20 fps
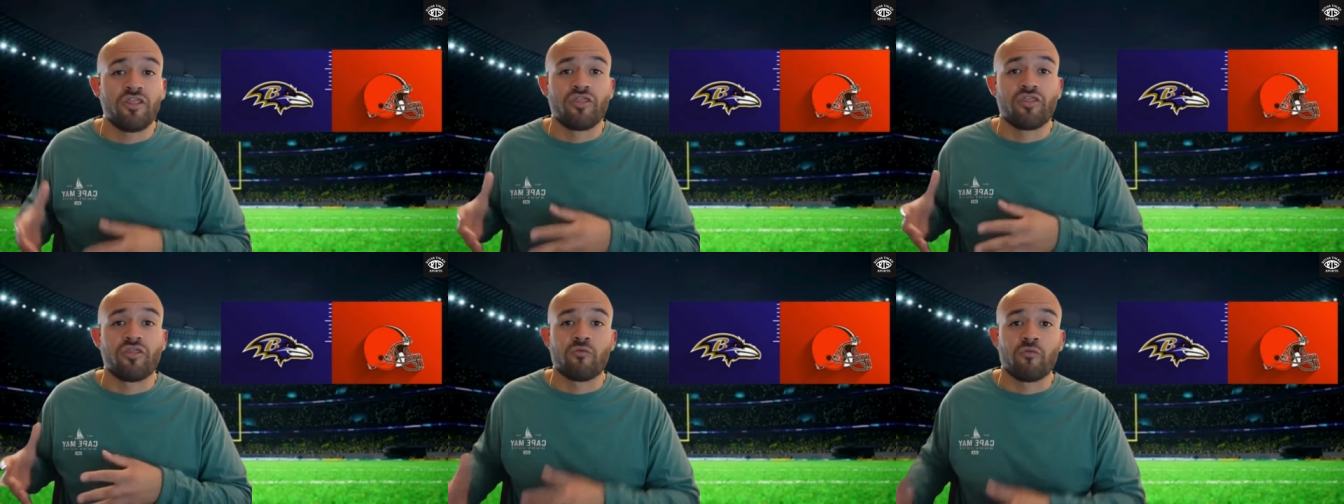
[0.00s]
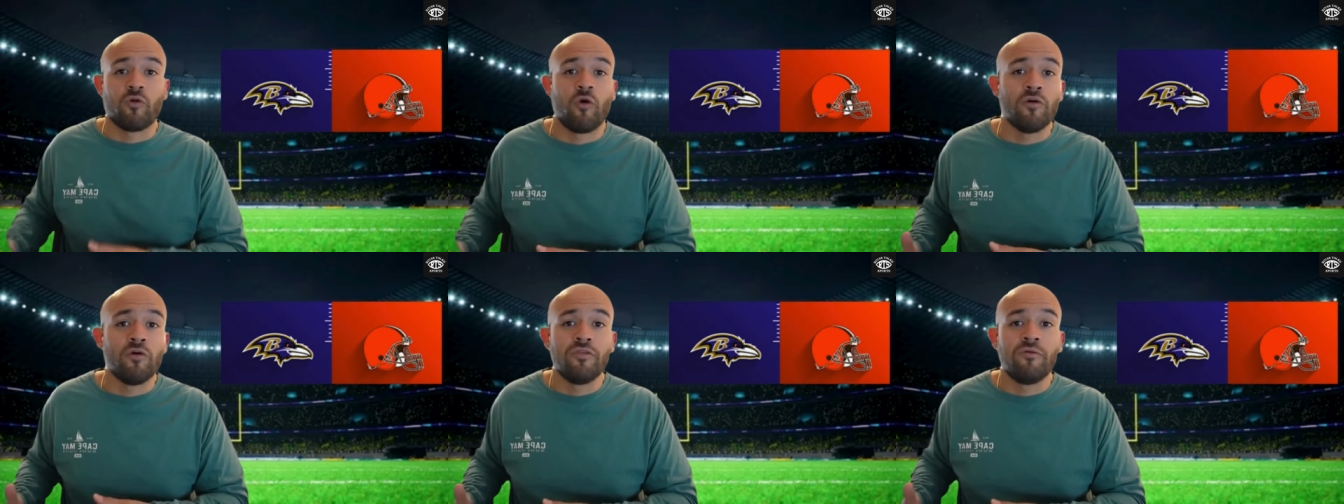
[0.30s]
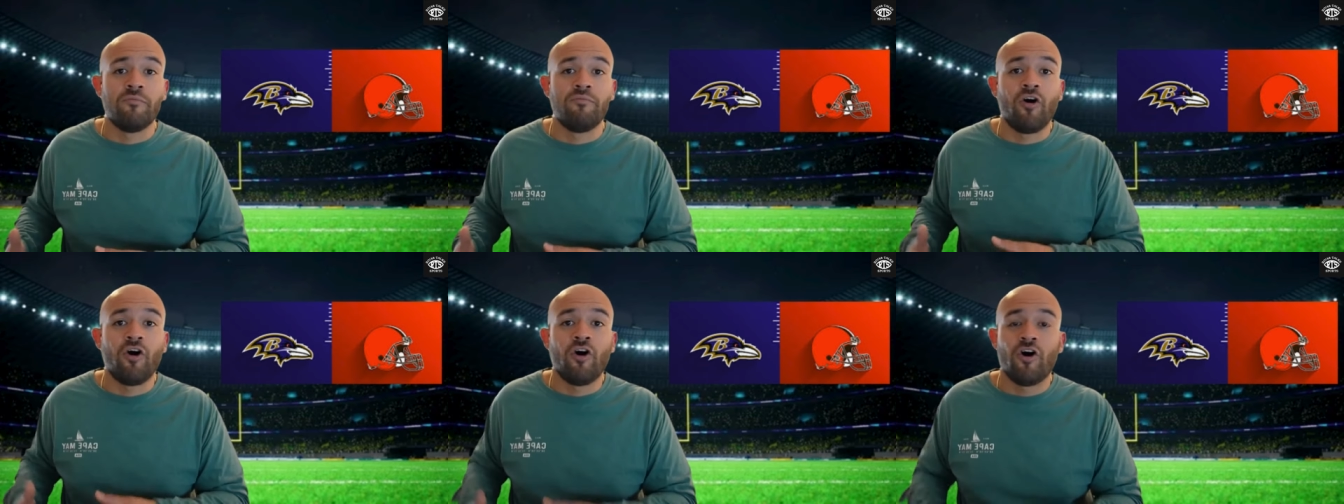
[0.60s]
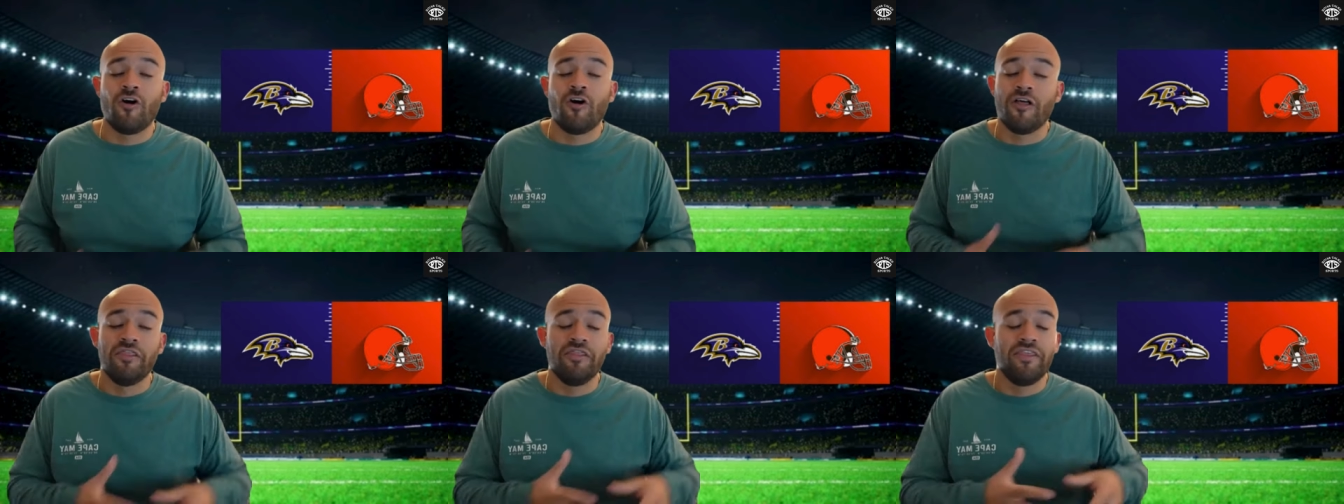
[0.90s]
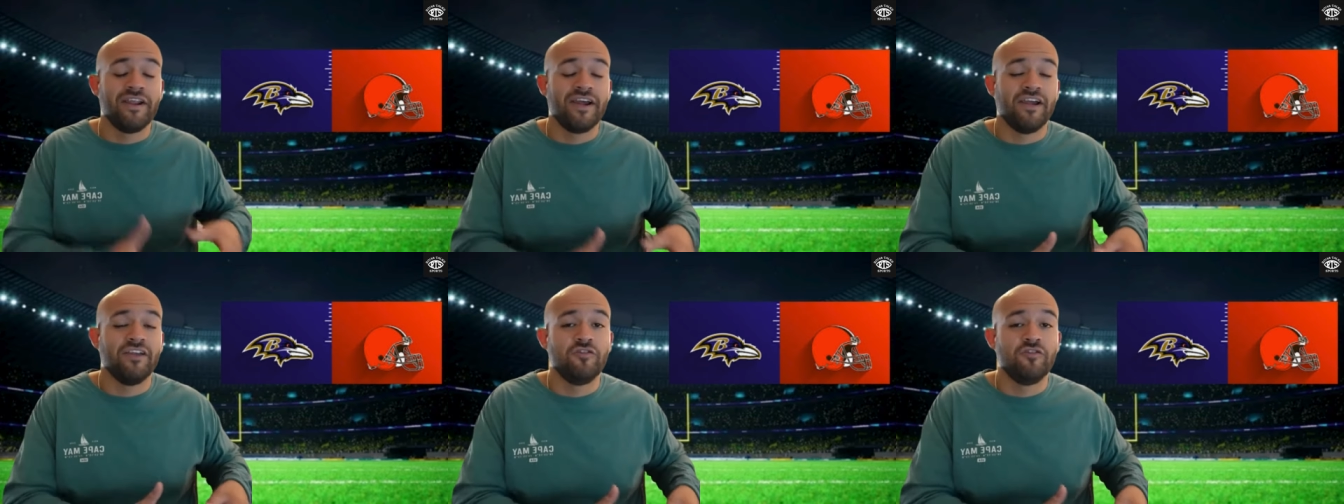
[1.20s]
throwing the ball than
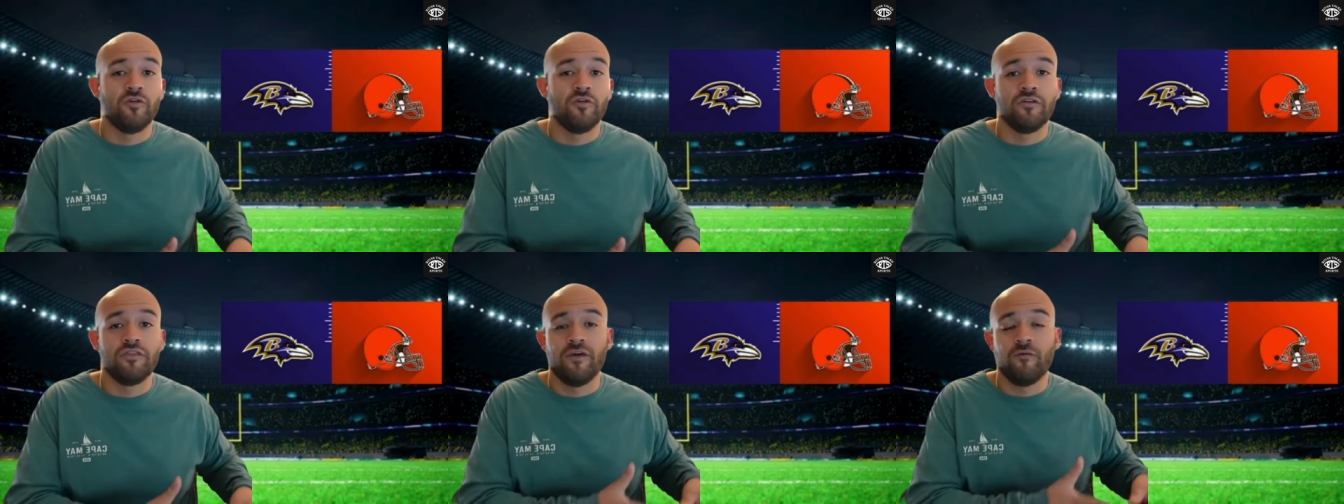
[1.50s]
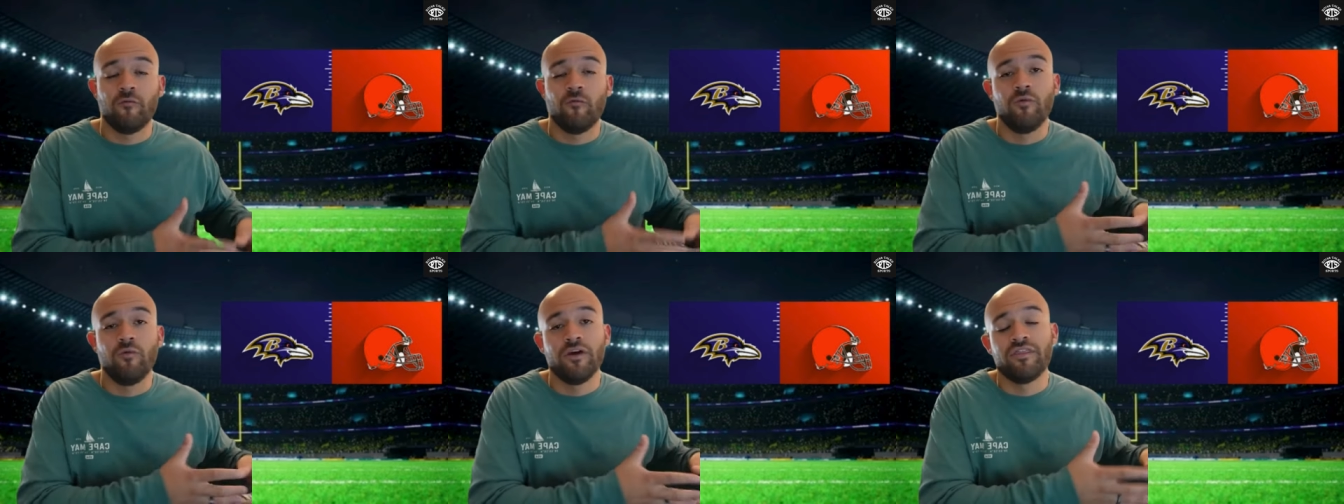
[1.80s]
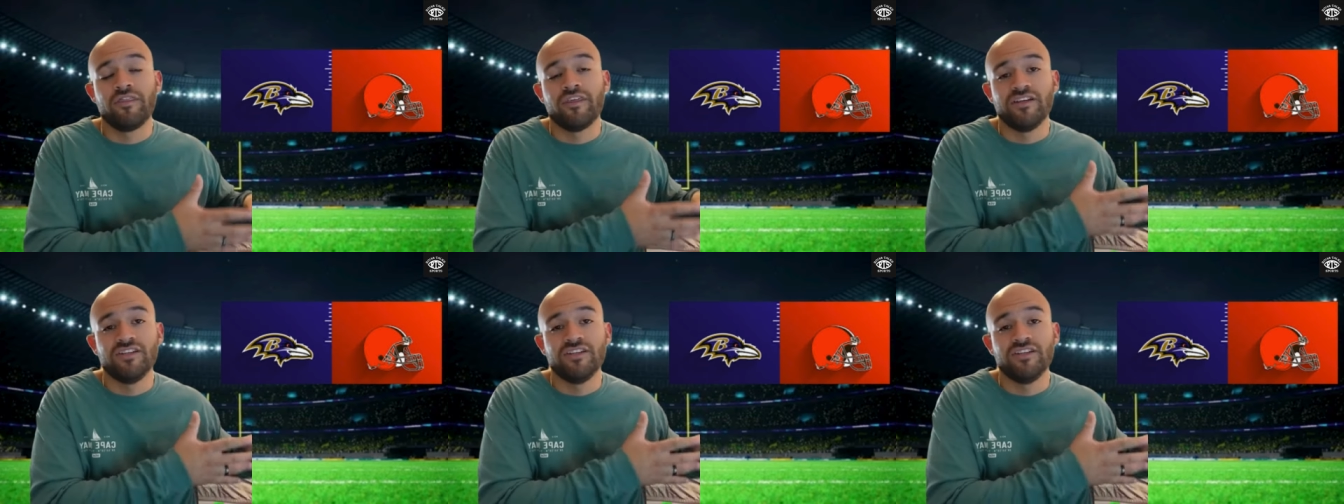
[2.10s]
I do with